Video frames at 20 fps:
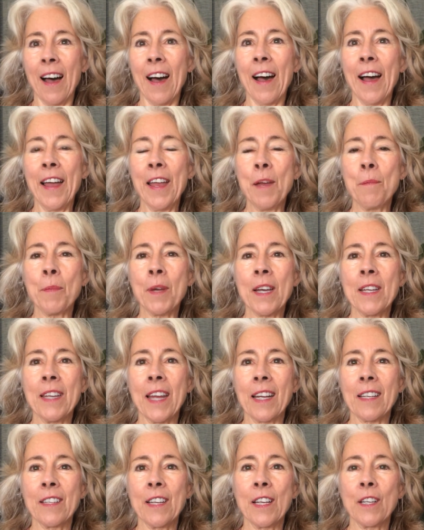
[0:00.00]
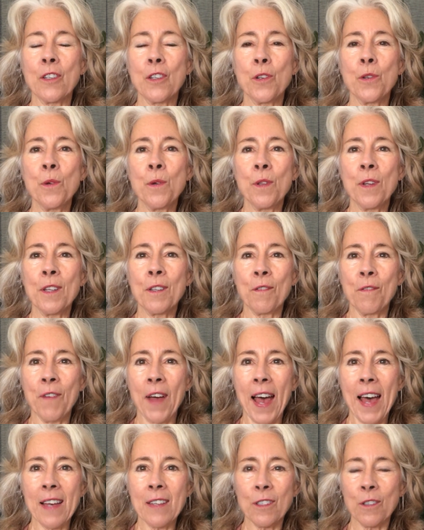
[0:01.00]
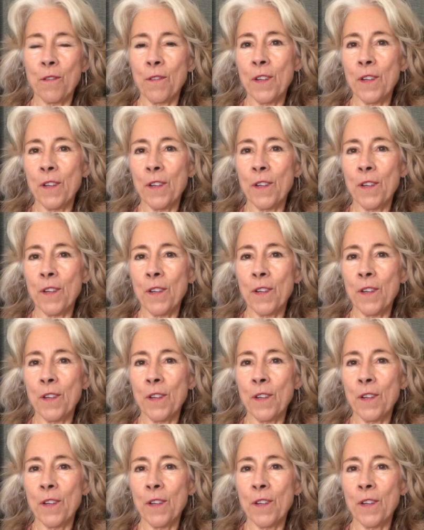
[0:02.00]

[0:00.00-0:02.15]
I am connecting to this vast